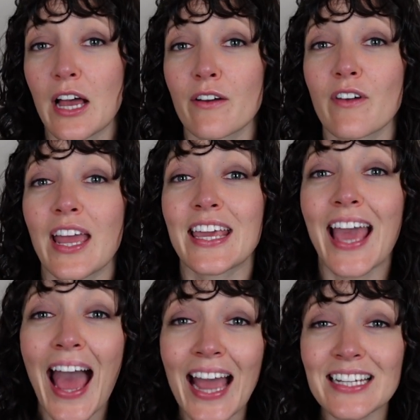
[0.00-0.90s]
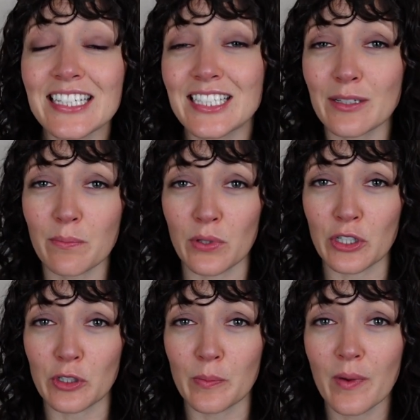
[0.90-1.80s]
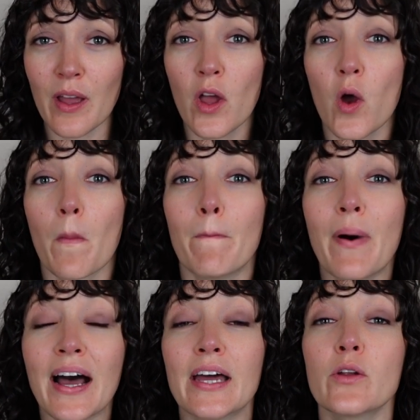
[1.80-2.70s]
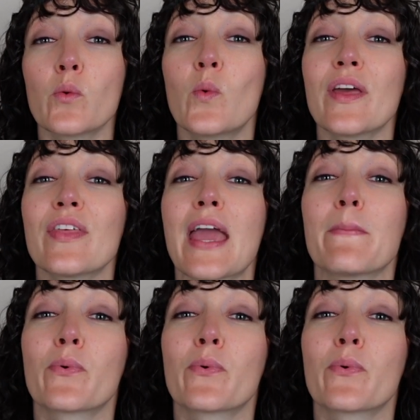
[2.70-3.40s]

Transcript: of a cactus in bloom, but with a